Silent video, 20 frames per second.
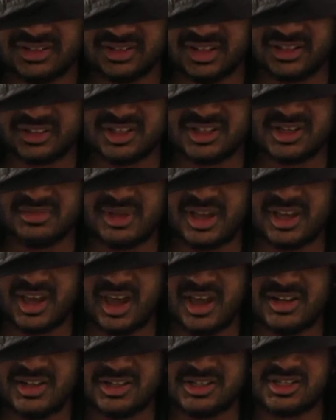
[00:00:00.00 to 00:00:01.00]
doesn't make
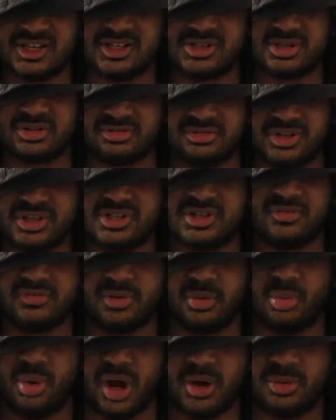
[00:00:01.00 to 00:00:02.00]
any sense. The reason
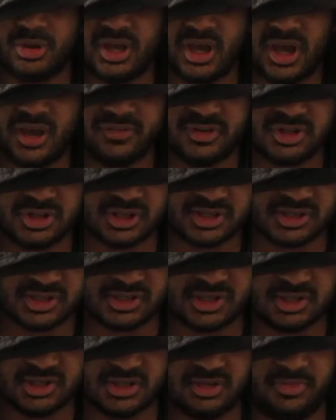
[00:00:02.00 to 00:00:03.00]
for why we have a justice
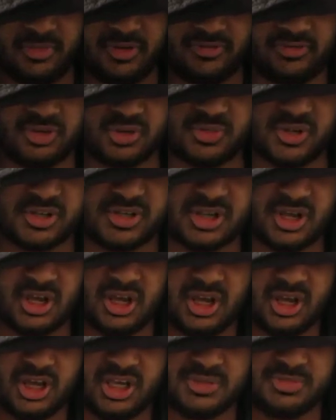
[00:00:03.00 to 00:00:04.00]
system in the first place
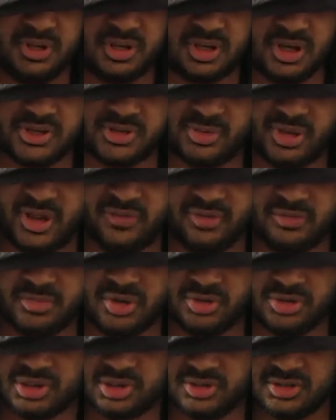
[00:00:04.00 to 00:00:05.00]
is because we have
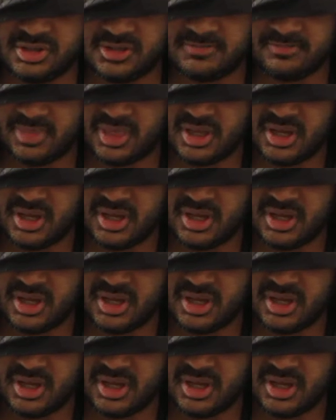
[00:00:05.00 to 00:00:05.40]
emotions.